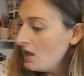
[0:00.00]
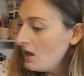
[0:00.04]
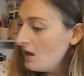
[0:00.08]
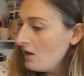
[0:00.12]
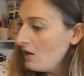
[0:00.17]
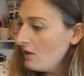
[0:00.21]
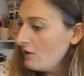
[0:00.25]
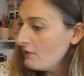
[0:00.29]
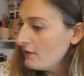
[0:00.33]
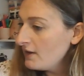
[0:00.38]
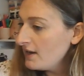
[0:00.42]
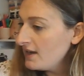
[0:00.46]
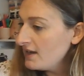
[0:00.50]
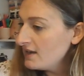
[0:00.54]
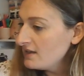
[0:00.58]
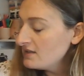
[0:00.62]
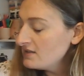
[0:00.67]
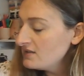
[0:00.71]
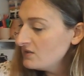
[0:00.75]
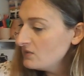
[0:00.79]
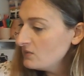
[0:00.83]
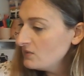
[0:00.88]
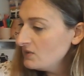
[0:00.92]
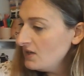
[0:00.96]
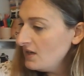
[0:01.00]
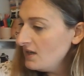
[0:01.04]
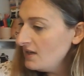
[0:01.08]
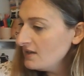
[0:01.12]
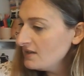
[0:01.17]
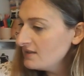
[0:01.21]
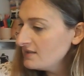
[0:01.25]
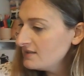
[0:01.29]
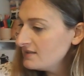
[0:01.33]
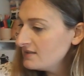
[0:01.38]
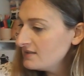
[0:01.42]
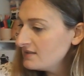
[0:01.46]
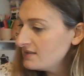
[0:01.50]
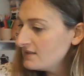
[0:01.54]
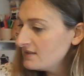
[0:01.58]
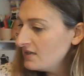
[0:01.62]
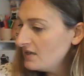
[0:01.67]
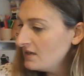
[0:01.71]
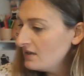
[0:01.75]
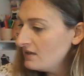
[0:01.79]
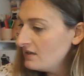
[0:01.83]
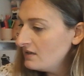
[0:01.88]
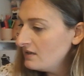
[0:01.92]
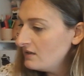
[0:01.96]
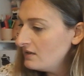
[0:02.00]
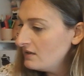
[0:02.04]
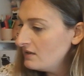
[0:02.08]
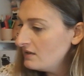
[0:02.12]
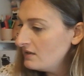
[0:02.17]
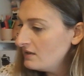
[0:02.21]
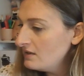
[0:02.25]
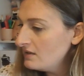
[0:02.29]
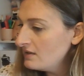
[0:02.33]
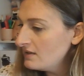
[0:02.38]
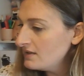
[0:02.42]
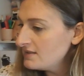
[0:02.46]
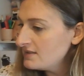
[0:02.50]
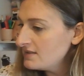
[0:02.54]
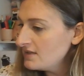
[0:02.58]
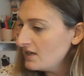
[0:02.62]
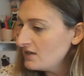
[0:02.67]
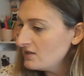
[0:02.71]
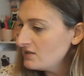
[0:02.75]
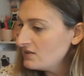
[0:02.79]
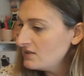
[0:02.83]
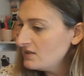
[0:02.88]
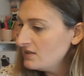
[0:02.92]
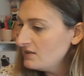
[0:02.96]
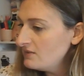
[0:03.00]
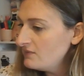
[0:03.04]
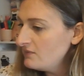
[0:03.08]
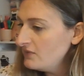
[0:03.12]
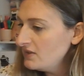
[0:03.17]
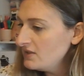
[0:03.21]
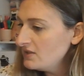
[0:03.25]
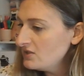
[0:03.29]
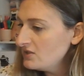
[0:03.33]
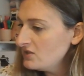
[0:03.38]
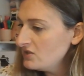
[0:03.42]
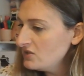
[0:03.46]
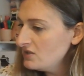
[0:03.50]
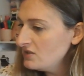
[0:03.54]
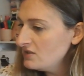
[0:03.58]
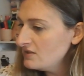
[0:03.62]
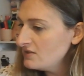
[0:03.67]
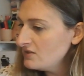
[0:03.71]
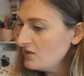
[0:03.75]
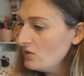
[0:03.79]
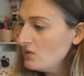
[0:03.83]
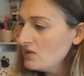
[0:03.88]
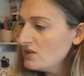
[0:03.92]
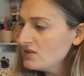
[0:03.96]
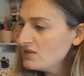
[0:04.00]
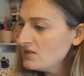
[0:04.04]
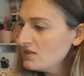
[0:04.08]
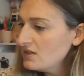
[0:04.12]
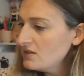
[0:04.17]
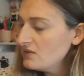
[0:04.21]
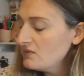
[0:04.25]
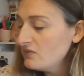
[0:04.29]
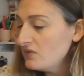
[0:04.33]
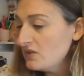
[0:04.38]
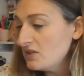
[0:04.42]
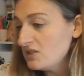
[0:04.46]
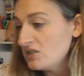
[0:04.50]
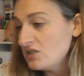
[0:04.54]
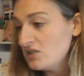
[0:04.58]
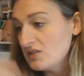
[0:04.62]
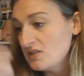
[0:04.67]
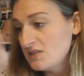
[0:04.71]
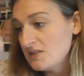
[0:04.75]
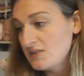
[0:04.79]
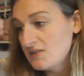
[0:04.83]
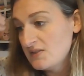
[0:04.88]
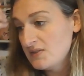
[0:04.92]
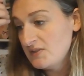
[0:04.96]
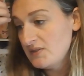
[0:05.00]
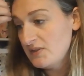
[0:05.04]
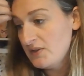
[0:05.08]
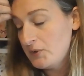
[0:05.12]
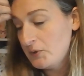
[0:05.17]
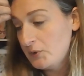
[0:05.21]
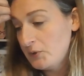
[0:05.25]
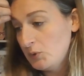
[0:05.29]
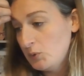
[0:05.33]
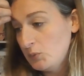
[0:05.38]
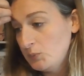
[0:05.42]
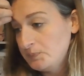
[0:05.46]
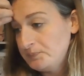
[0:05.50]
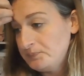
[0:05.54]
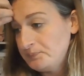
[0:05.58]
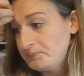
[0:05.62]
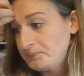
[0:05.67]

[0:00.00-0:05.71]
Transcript: All right. So next, let's see. I did finishes. Oh, let's look at finishes. So